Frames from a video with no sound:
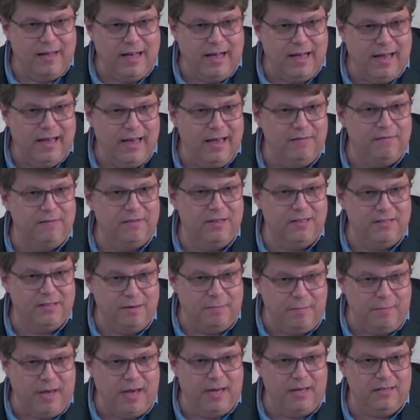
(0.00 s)
I have this
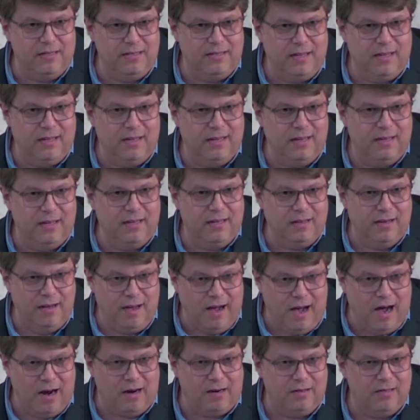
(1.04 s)
amazing
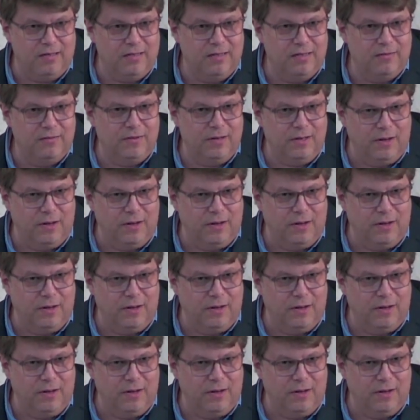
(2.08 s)
garden